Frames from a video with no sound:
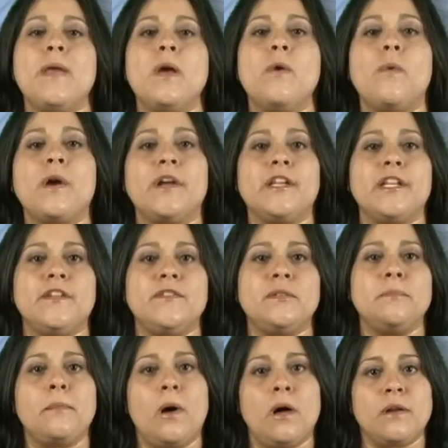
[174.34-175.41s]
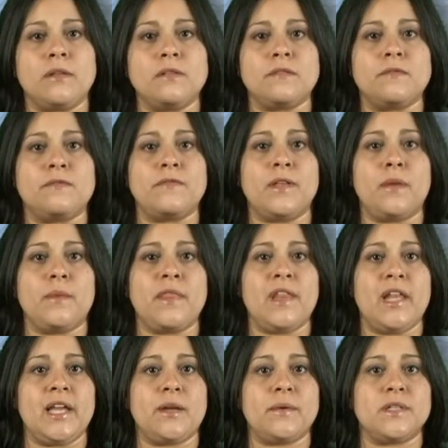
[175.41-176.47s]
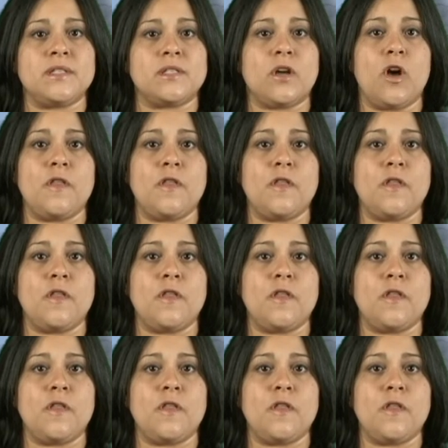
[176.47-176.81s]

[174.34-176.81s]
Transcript: who are given bottles filled with liquids